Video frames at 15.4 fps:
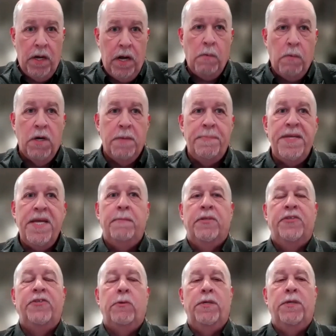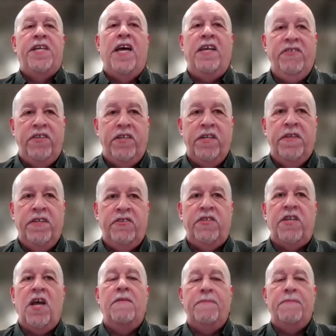I want to be able to attest to this
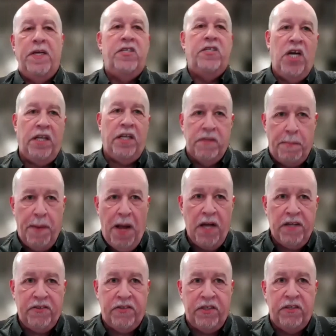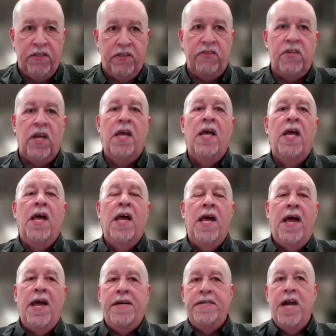stuff and check the boxes,
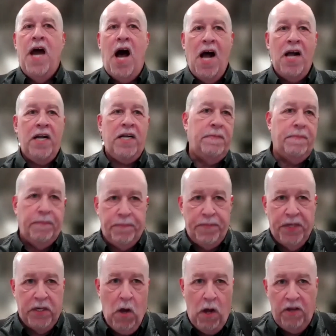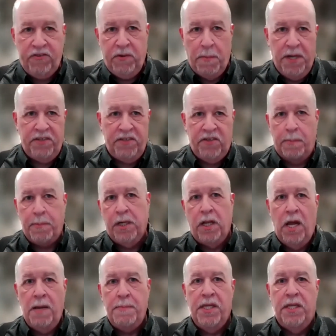and knock the cost of my cyber
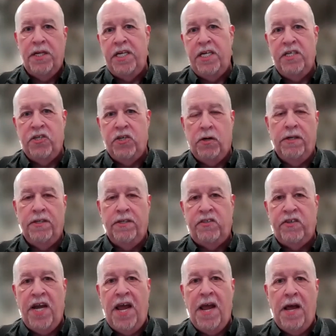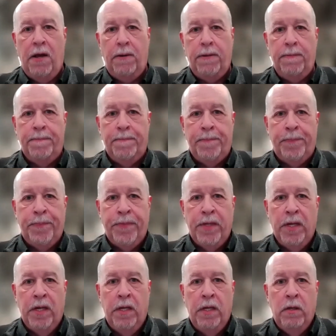liability insurance down
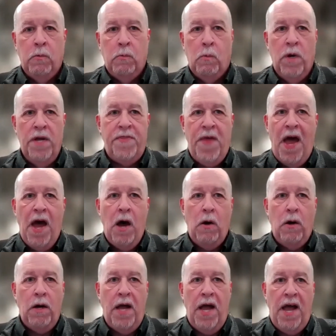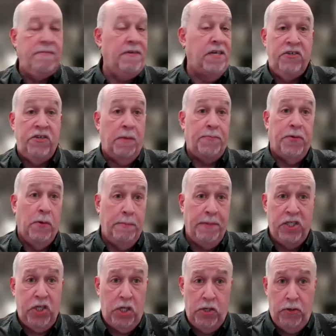without having to jump through a
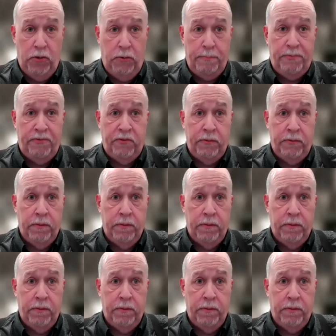bunch of hoops.